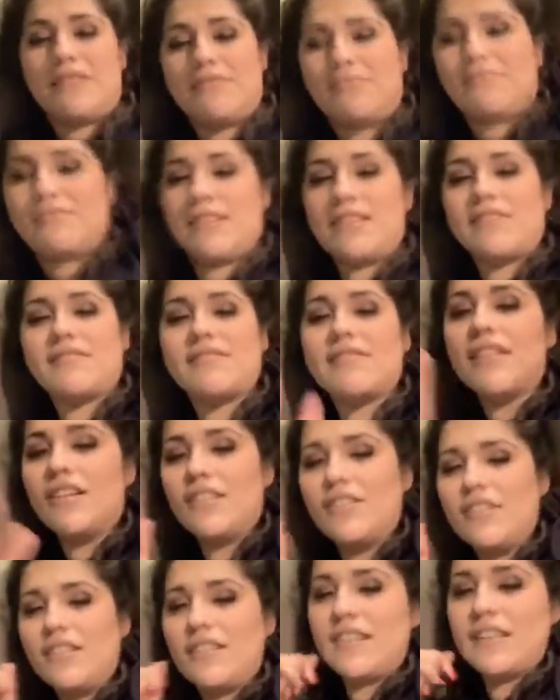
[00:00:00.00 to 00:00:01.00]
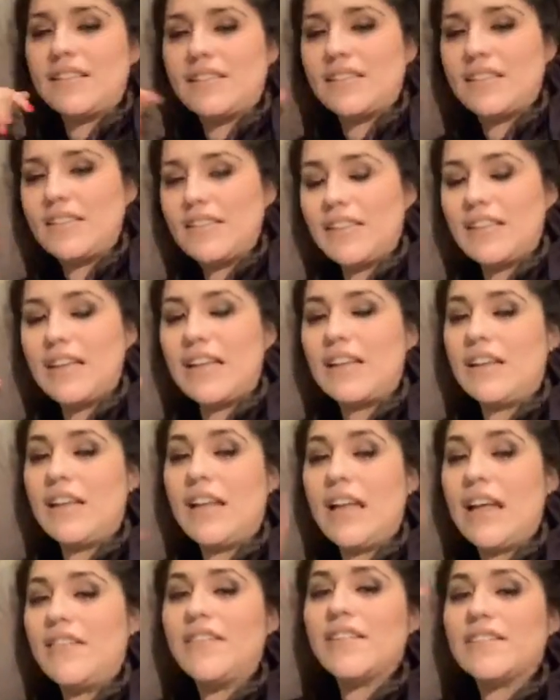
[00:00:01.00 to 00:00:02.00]
Like literally, that's it. Like
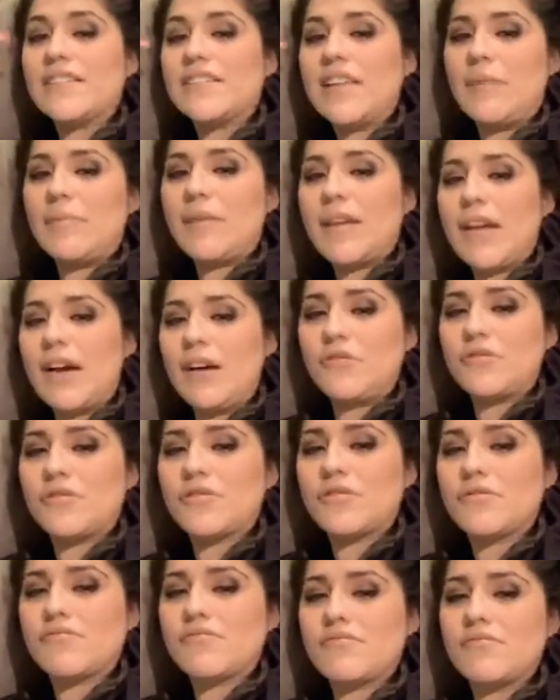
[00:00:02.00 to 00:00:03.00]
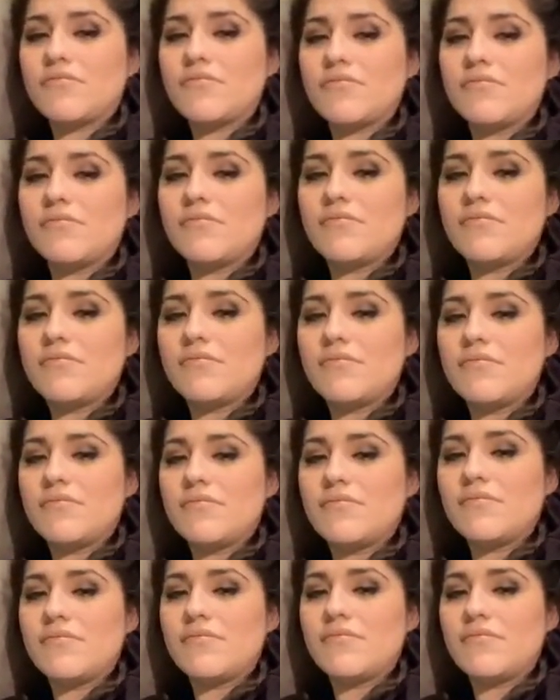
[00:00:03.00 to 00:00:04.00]
and the same couch.
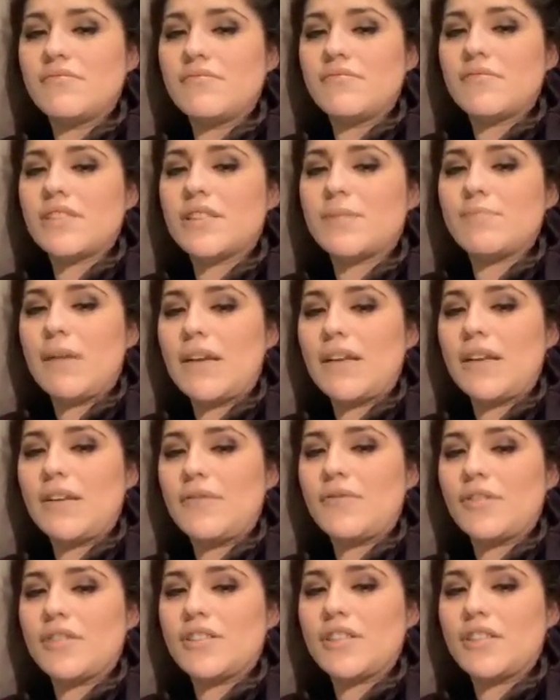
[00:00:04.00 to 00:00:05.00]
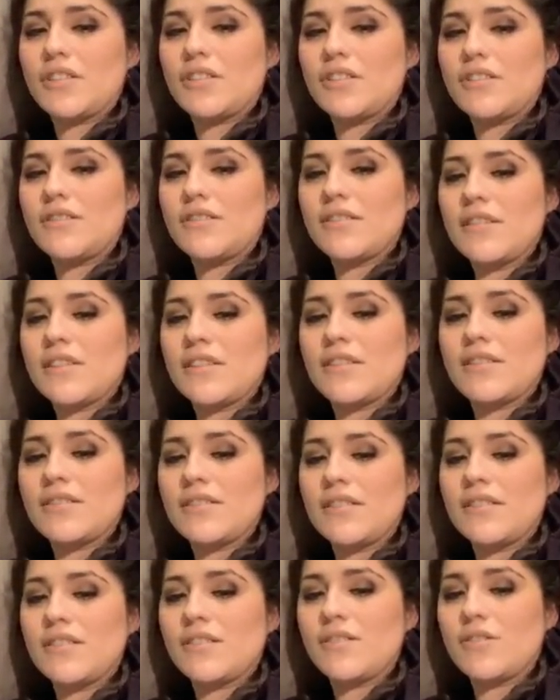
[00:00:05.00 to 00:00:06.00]
Just begging for attention. Like
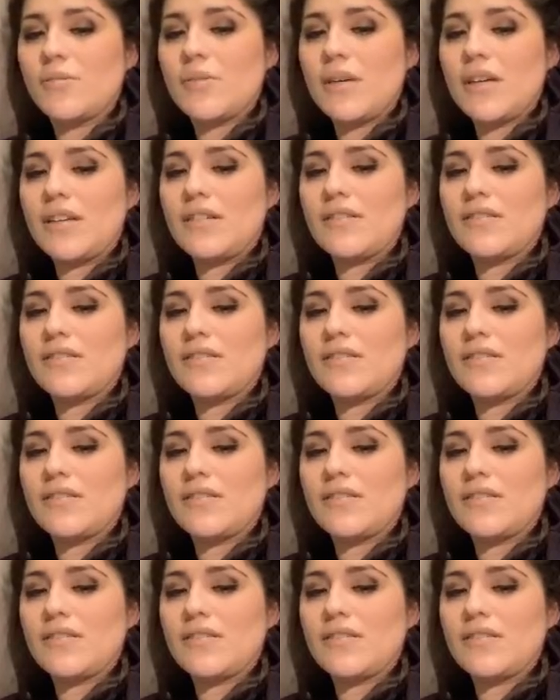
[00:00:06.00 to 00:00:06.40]
it's so bad.